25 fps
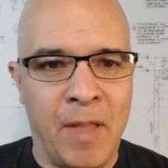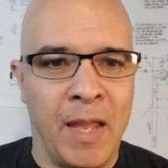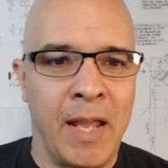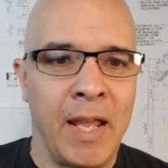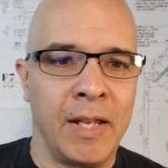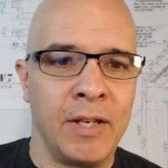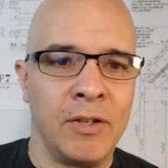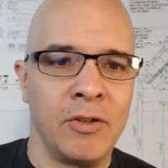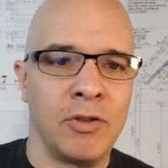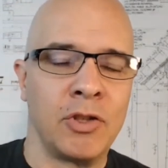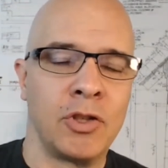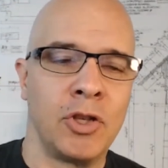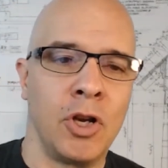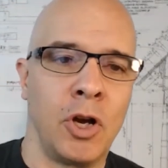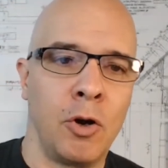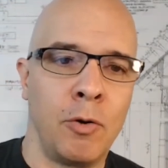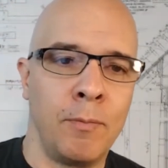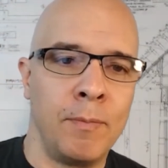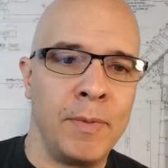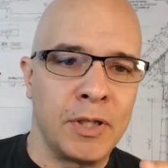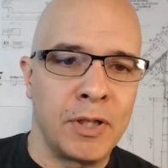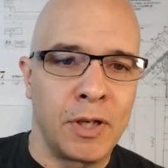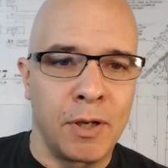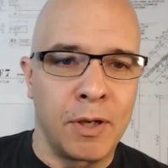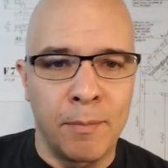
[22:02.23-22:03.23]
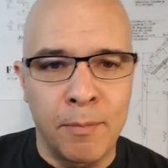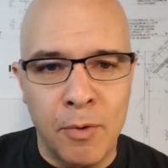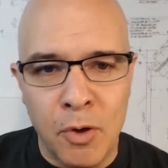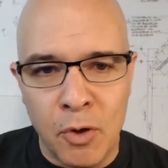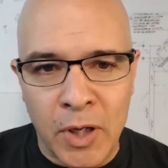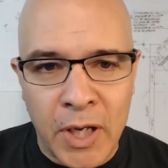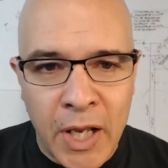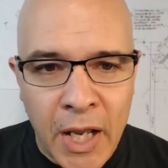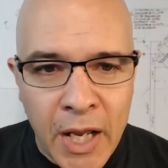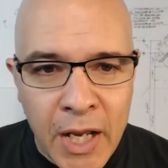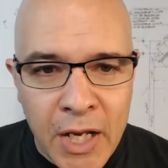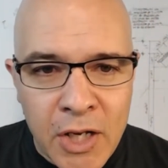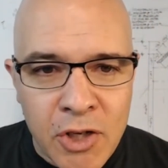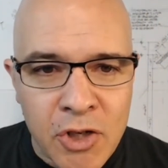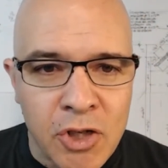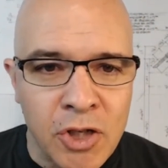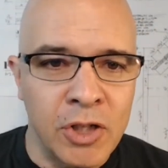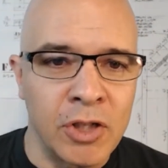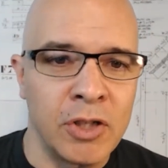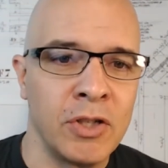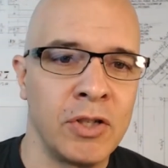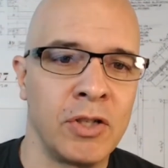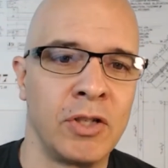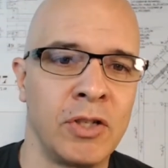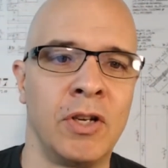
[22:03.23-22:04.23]
And so
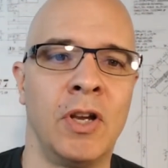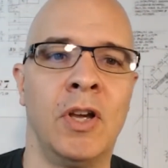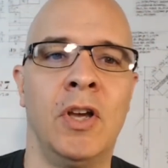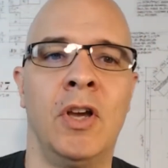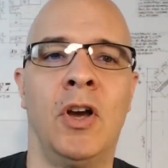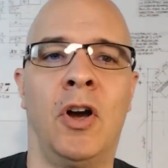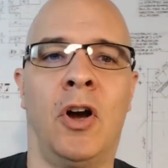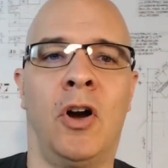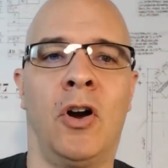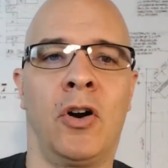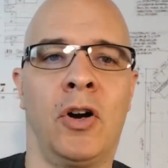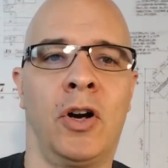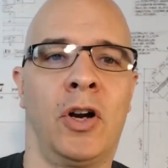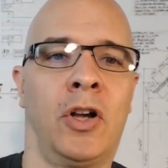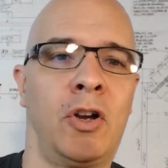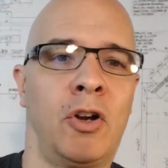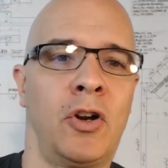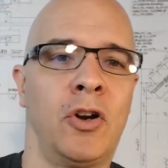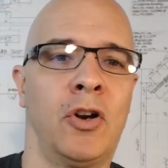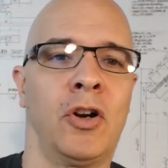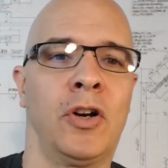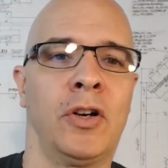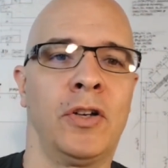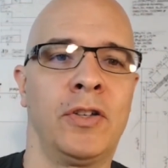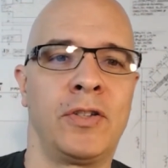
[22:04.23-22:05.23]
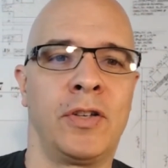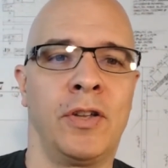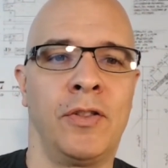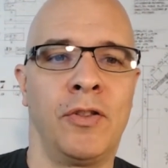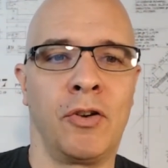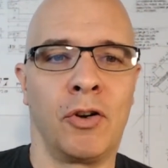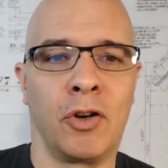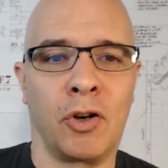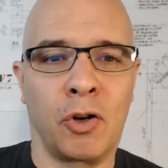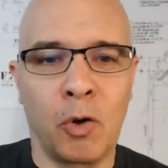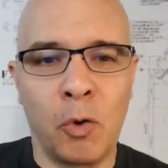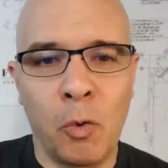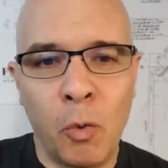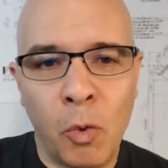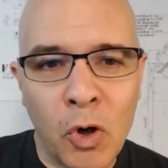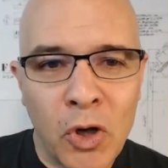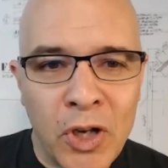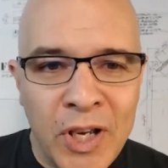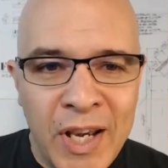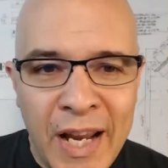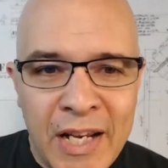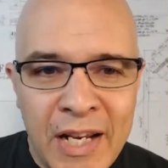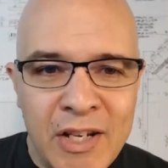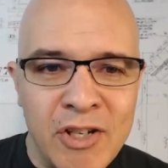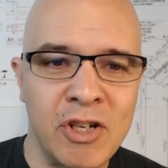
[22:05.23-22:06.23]
miscommunications are an occurrence, and there are
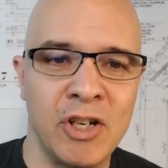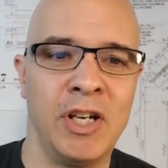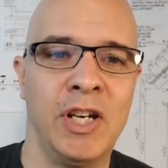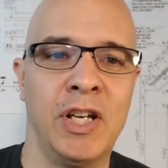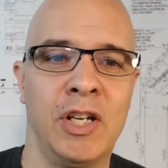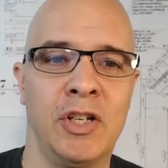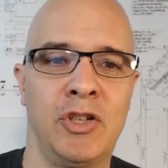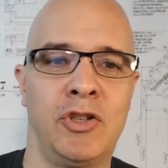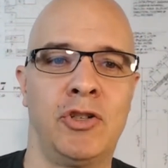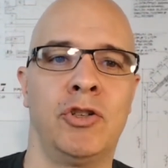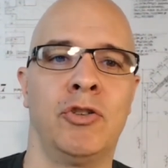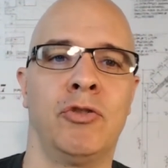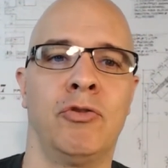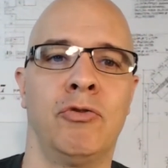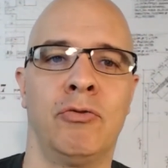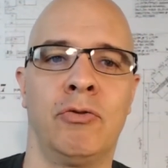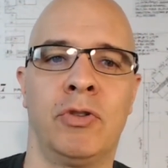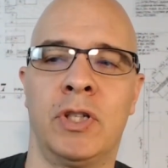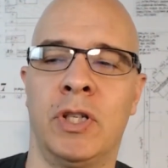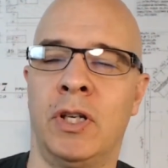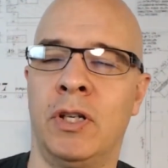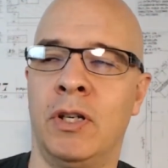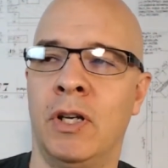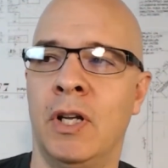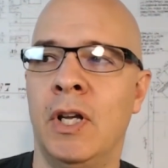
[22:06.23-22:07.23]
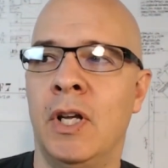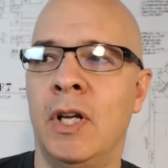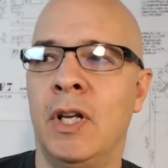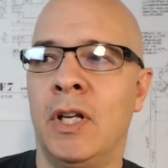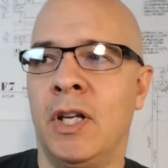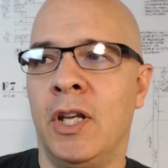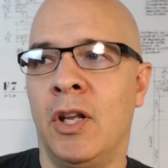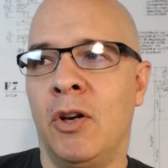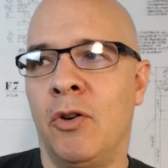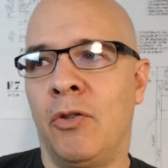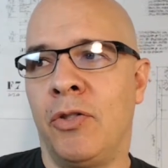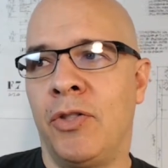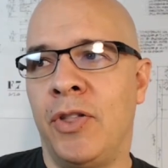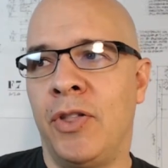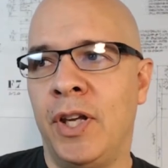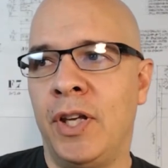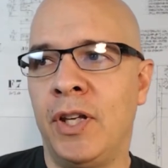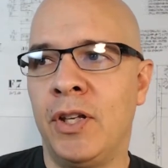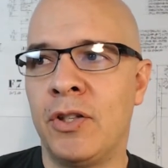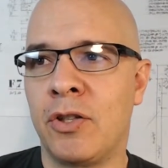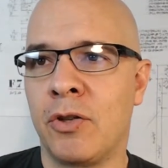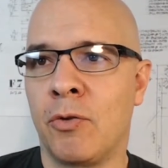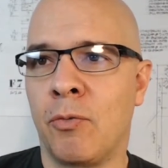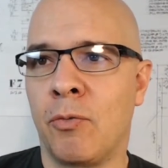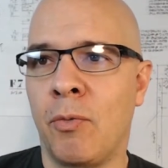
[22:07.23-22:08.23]
coordination issues, and
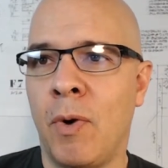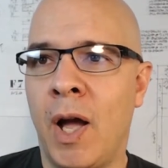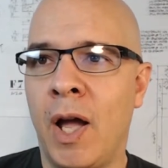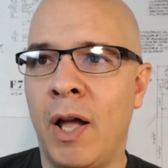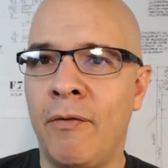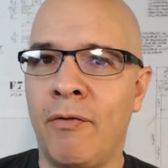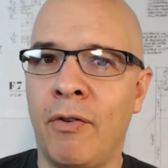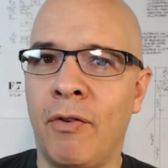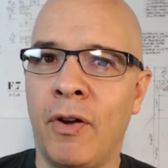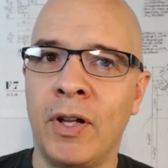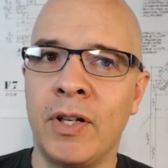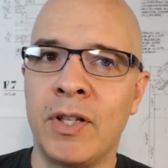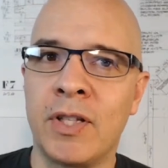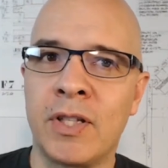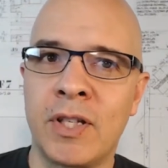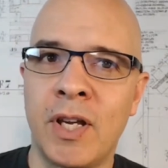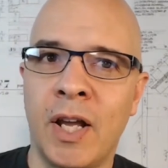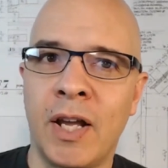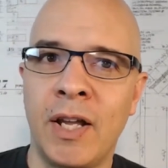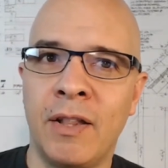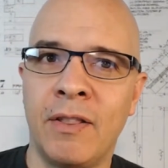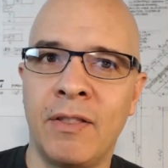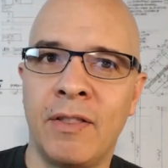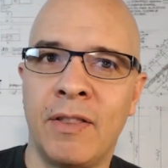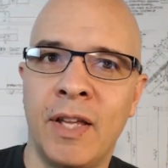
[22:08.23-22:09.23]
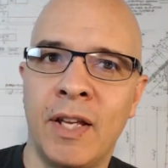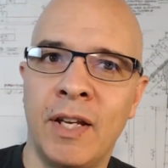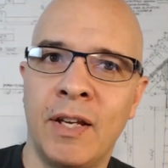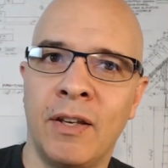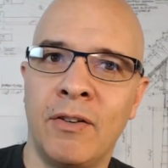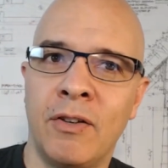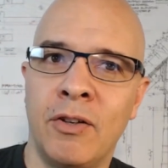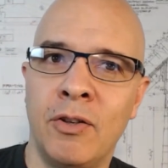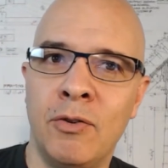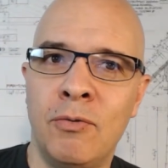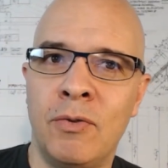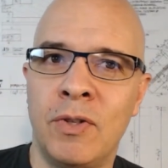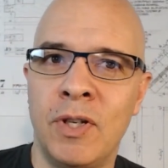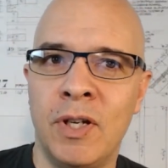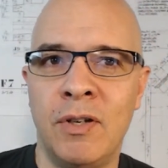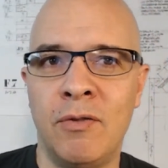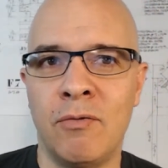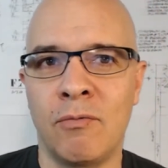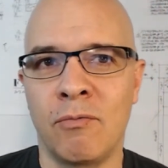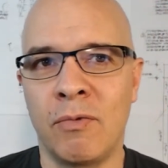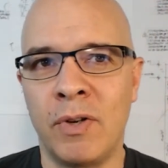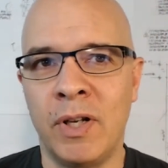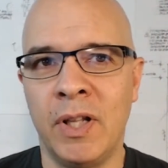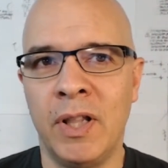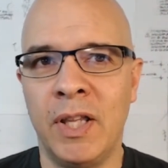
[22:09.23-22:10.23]
things arrive on site that you
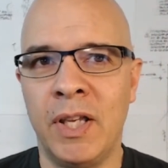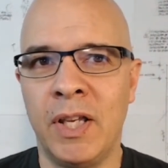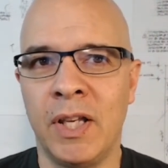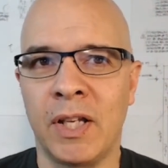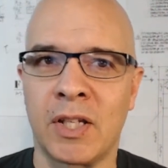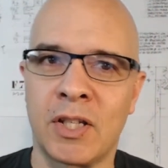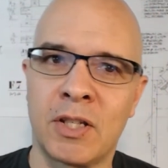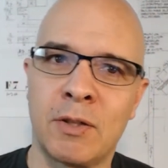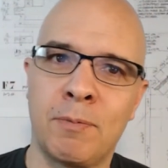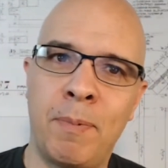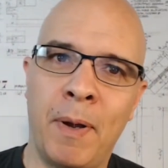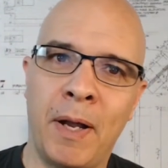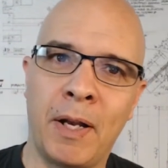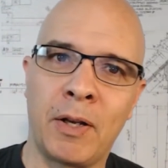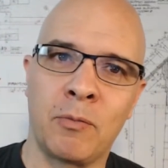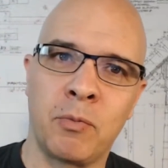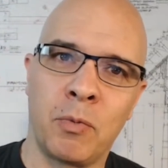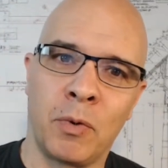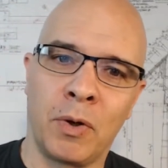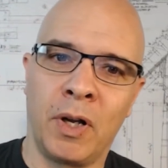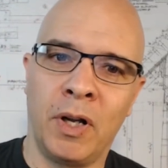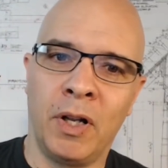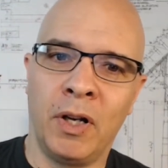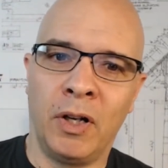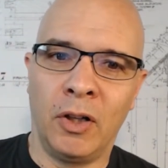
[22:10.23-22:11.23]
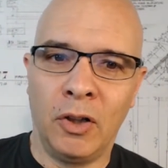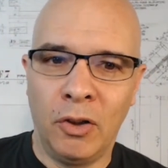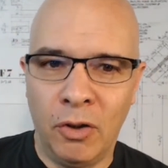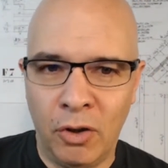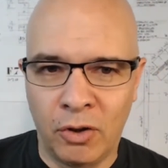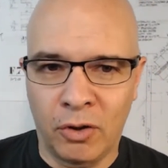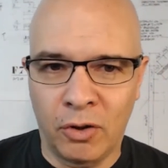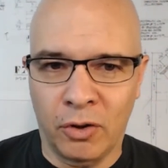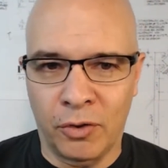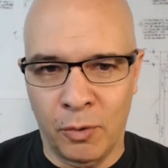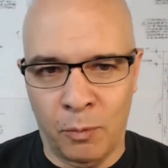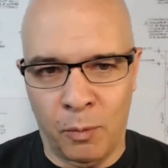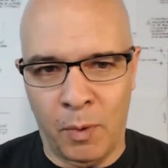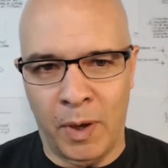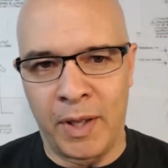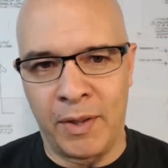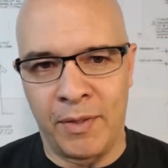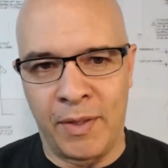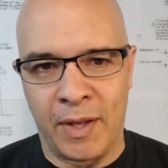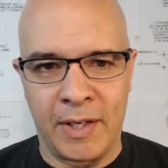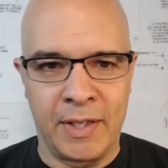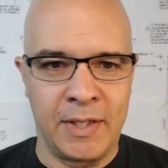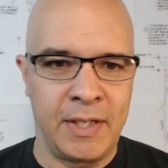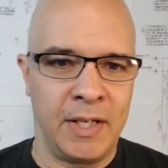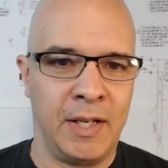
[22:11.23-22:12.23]
didn't really expect were going to look the way
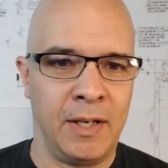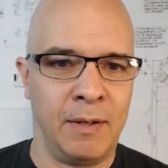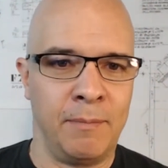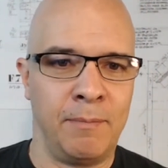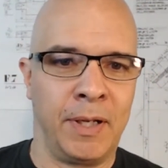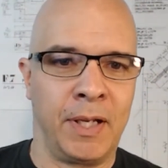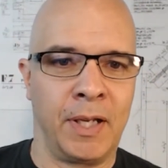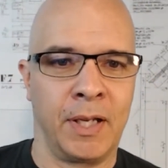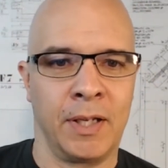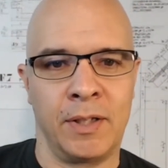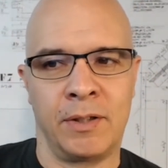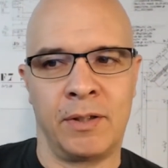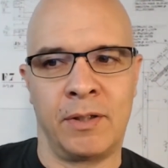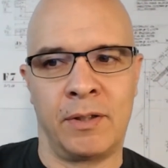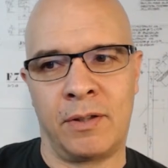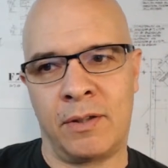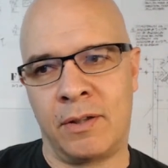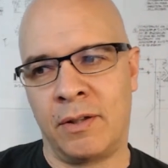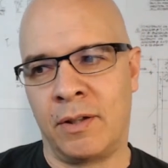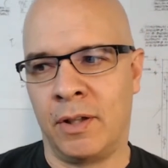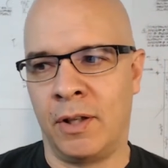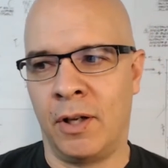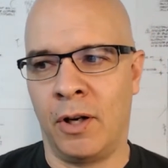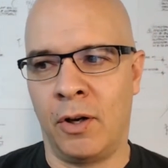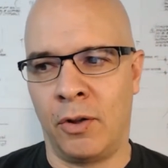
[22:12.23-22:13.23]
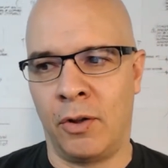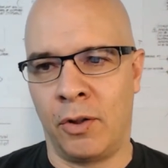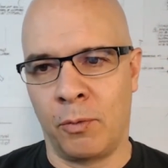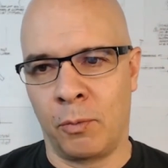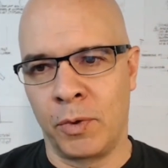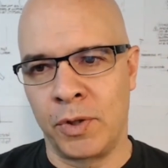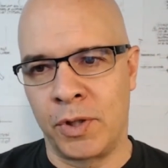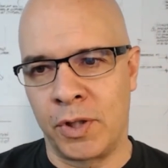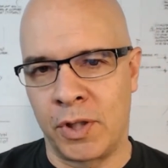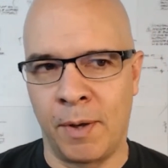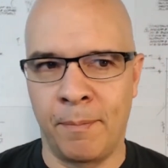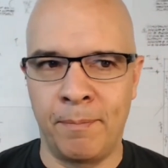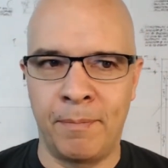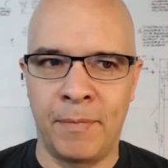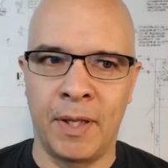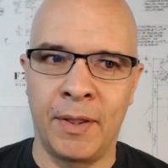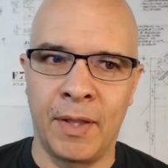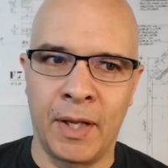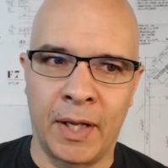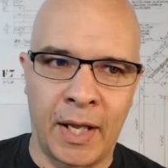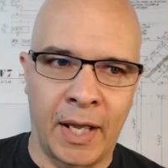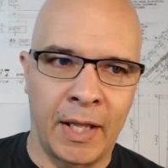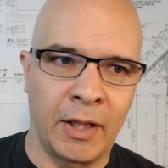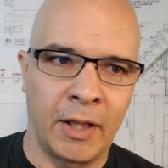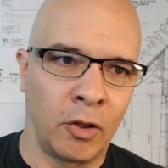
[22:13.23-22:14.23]
they did because there was
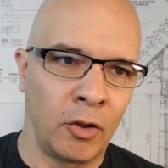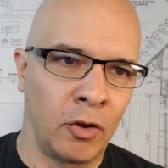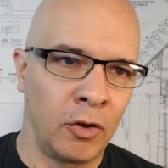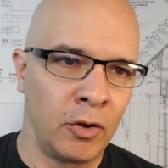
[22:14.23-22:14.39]
something that